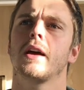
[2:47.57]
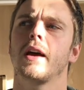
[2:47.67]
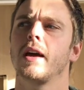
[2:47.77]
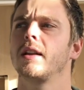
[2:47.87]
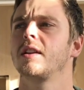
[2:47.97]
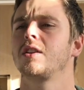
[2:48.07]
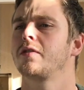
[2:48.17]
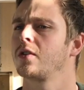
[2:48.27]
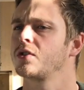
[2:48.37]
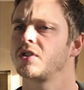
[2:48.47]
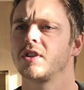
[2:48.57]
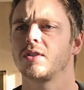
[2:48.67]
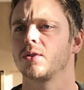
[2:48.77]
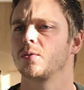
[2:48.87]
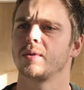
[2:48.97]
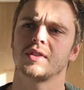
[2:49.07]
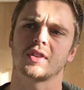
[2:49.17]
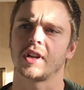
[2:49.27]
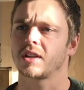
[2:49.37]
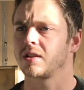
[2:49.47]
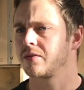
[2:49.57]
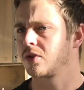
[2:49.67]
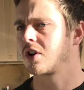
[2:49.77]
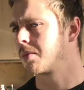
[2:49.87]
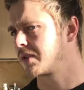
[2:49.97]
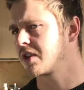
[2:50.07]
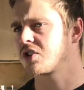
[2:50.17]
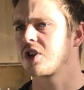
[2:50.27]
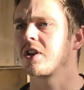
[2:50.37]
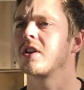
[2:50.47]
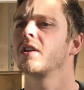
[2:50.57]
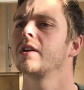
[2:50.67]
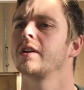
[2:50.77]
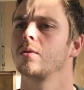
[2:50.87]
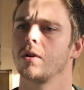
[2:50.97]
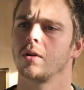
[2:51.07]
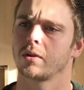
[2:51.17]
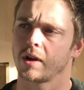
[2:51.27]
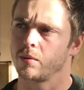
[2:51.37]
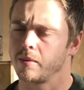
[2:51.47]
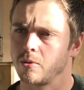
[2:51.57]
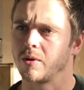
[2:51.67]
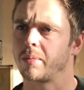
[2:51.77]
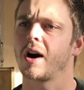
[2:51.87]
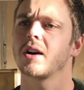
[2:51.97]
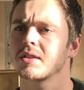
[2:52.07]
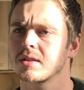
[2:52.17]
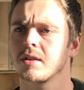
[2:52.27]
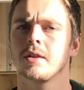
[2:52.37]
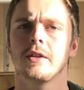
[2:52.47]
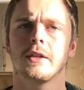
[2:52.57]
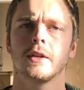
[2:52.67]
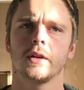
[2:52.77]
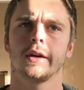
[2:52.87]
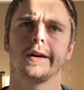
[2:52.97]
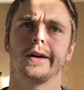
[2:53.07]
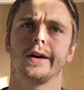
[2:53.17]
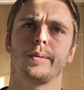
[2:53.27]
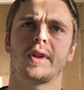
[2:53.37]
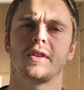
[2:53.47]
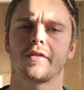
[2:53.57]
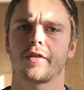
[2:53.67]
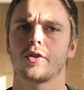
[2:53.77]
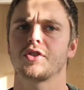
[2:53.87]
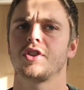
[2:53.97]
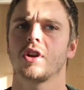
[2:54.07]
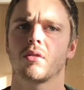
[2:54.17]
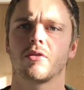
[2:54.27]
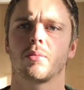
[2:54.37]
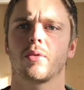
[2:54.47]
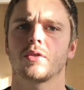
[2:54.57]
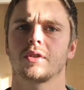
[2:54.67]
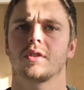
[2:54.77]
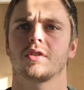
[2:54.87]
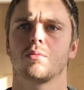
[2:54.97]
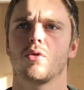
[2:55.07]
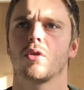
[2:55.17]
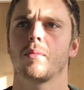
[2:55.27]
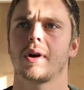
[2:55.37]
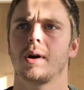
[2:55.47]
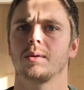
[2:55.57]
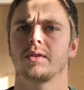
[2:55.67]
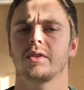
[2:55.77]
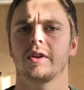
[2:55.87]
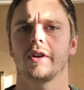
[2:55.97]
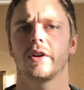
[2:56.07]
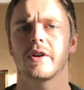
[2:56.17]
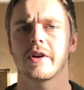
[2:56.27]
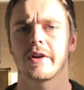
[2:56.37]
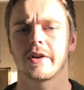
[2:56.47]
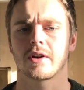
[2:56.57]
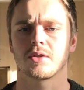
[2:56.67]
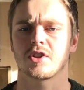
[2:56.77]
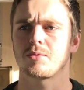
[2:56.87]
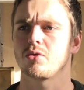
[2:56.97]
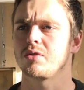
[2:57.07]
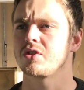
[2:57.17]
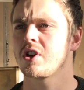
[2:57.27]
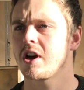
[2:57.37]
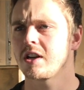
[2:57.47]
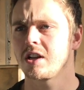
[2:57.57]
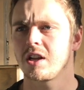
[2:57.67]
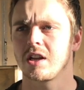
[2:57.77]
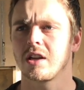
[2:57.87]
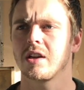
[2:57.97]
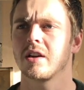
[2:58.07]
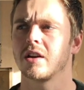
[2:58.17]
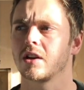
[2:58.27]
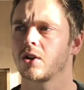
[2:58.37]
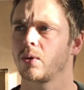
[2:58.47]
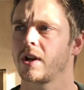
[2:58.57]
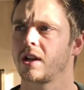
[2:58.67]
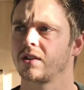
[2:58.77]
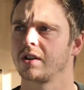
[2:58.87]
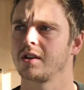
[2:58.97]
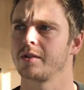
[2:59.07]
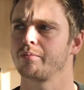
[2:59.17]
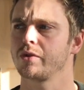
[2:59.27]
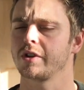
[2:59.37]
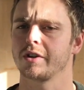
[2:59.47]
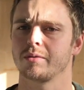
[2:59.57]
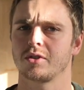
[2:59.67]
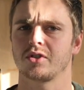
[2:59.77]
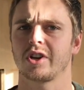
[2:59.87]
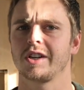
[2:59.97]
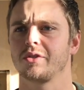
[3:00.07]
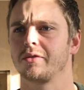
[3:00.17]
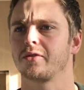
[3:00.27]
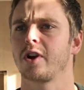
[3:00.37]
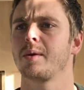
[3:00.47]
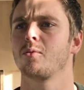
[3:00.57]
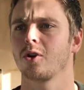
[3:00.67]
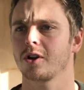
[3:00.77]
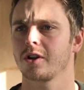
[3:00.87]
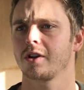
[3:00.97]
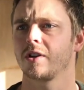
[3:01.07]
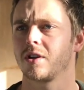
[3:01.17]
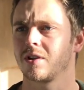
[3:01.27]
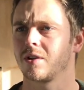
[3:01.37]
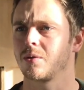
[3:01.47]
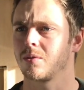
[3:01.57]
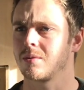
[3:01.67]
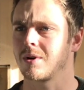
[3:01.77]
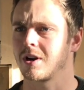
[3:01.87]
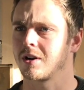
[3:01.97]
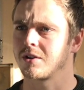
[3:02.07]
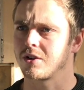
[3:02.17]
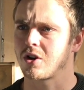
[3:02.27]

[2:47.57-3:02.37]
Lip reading: And then you first need to be selected for the competition. Well, okay, we passed. Then the first year of the project is more about conceptual designing, creating the societal framework and what